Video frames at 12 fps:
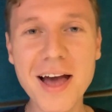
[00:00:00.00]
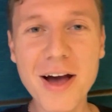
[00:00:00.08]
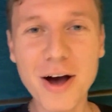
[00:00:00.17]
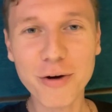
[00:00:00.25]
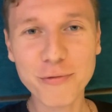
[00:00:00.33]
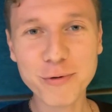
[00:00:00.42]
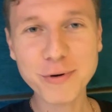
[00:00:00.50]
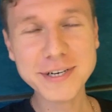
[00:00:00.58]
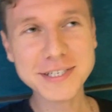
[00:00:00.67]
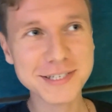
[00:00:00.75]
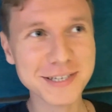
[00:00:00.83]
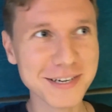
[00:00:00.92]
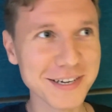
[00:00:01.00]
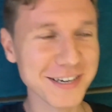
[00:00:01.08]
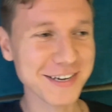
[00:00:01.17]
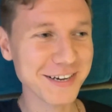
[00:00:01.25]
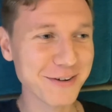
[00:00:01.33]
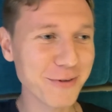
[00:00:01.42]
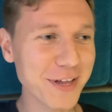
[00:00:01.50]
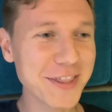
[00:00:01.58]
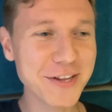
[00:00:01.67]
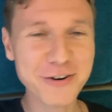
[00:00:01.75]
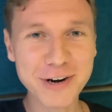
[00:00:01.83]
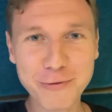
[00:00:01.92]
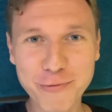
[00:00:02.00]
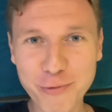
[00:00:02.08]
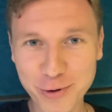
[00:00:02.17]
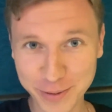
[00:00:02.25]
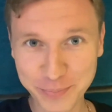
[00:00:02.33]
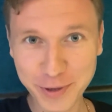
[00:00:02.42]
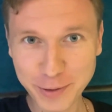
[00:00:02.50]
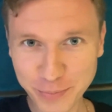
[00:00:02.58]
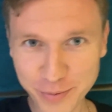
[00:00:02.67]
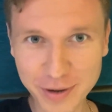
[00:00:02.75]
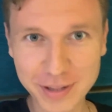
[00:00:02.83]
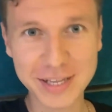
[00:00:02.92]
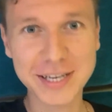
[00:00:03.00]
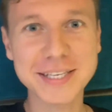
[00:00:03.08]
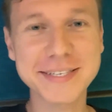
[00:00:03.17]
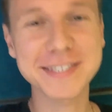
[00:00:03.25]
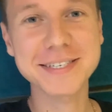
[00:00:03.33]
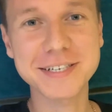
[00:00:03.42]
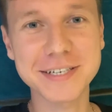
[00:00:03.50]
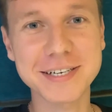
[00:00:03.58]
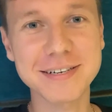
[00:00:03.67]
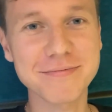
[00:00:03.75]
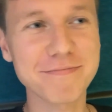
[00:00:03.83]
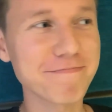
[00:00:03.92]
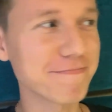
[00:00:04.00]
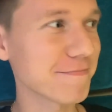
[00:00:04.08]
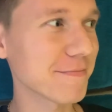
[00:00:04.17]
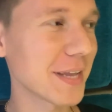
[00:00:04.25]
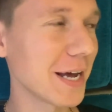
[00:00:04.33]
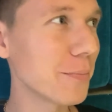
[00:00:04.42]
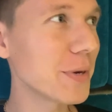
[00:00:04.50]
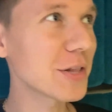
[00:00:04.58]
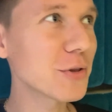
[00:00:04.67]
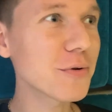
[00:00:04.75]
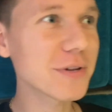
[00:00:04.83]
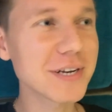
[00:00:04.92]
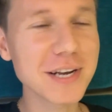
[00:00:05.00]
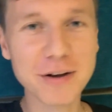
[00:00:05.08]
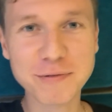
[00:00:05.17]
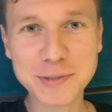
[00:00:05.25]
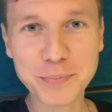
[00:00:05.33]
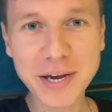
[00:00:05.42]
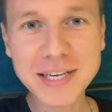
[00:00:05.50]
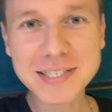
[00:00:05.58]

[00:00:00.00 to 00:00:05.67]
Of course, when there are 4 people, it's a bit not enough space